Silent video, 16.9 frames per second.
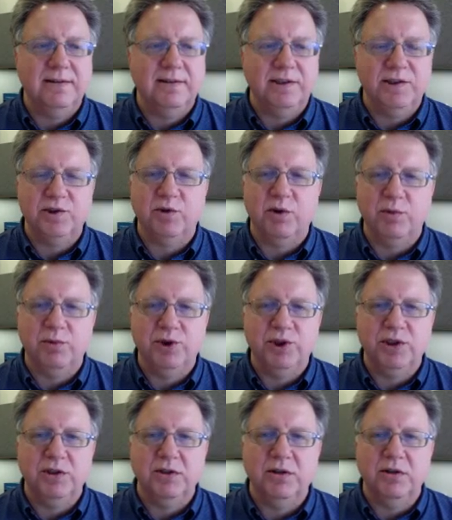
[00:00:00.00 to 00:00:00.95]
the
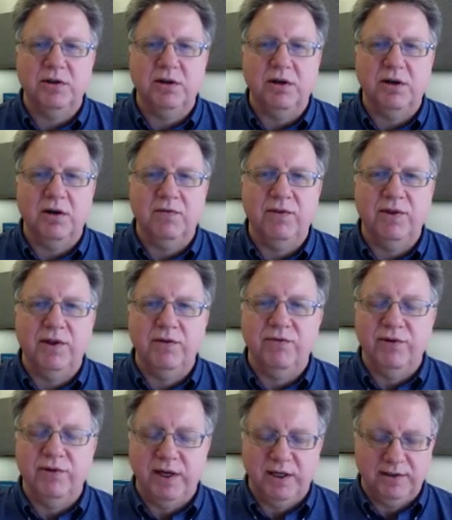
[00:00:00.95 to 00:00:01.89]
description of the
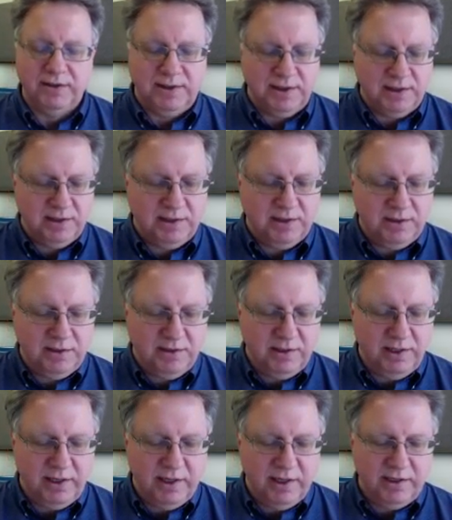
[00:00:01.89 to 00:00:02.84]
event.
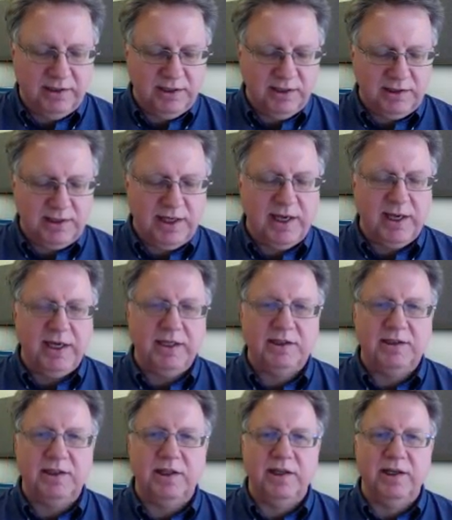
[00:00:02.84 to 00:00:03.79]
And in this
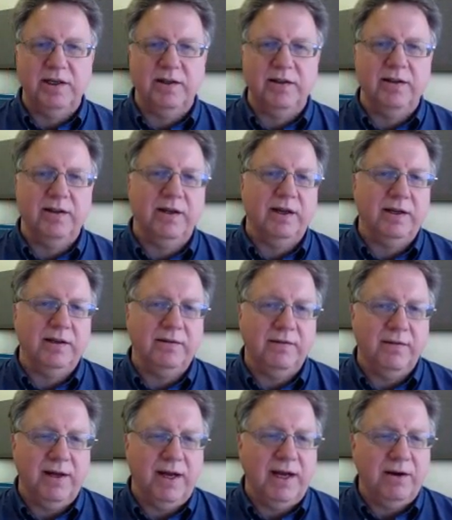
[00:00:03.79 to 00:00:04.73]
case,
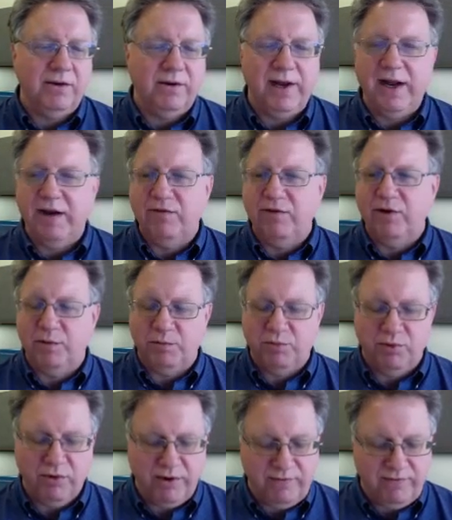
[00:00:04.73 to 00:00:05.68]
I don't have a
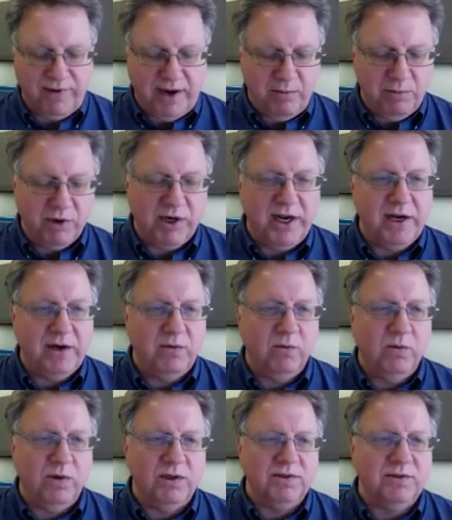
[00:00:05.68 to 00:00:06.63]
prefabricated
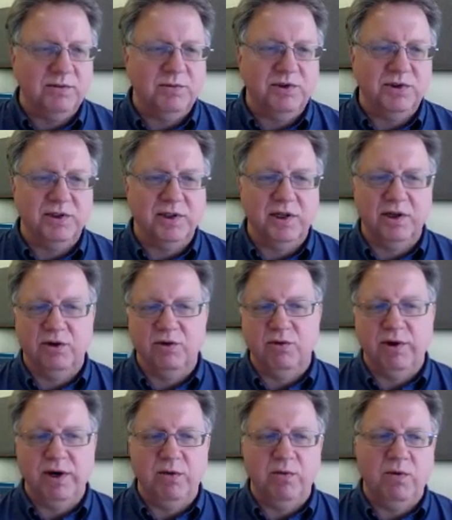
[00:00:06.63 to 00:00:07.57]
one, so I'm just going to
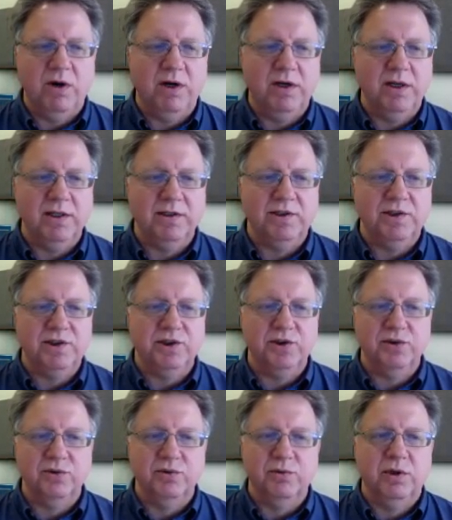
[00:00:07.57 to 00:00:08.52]
create one. It's
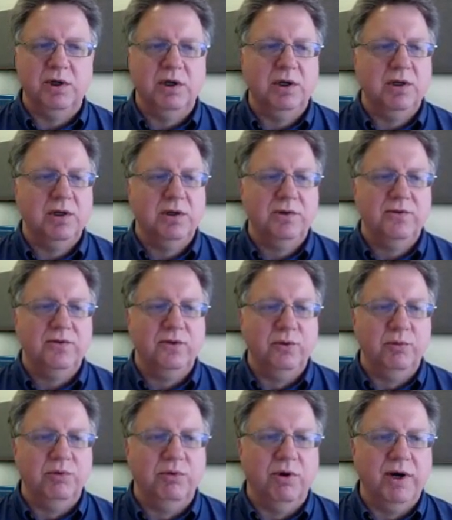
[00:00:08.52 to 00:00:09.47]
to
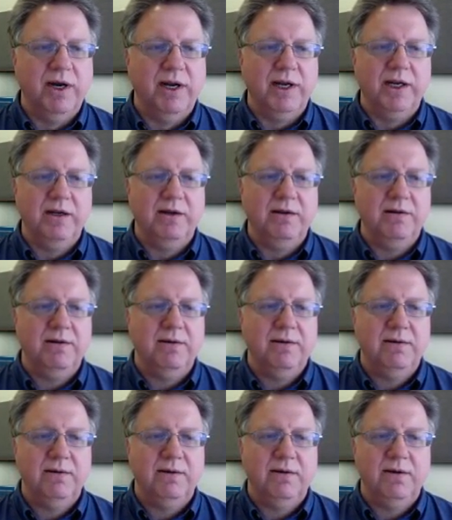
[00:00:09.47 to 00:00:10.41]
bring
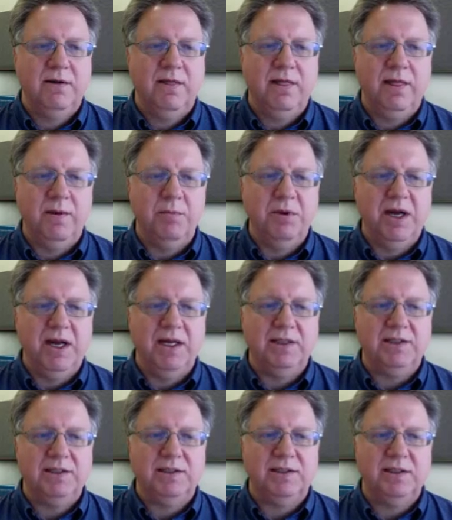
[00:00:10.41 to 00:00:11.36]
the
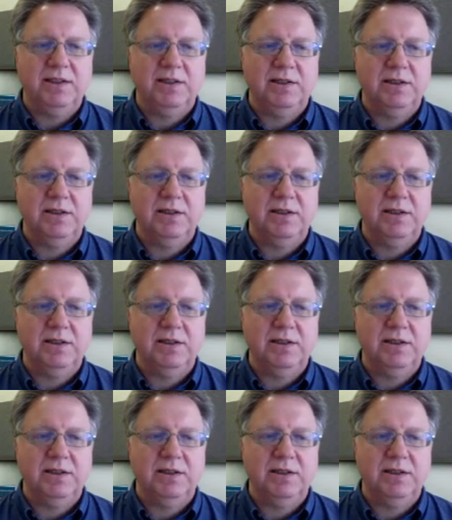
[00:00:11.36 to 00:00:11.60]
best